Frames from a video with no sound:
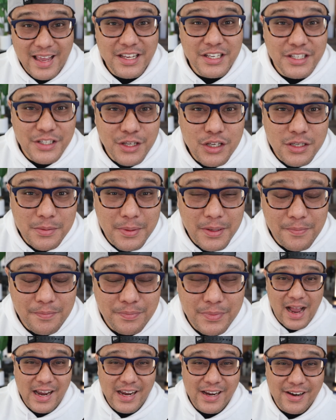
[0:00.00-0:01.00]
excuse me,
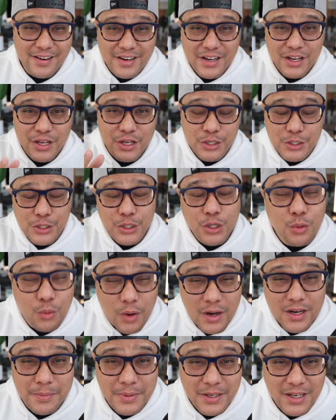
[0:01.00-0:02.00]
I hear you
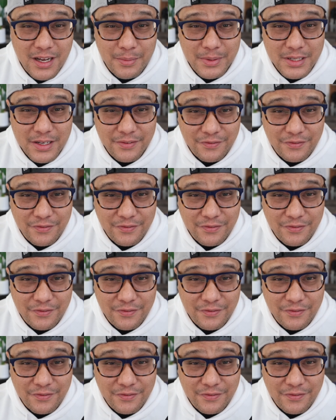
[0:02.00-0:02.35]
want to become a